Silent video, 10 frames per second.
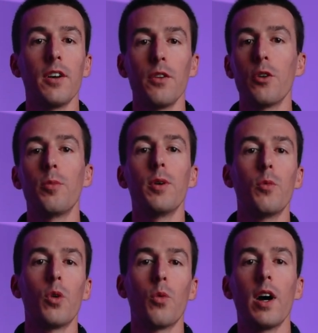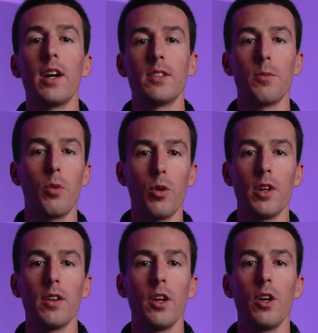a little bit more why it's important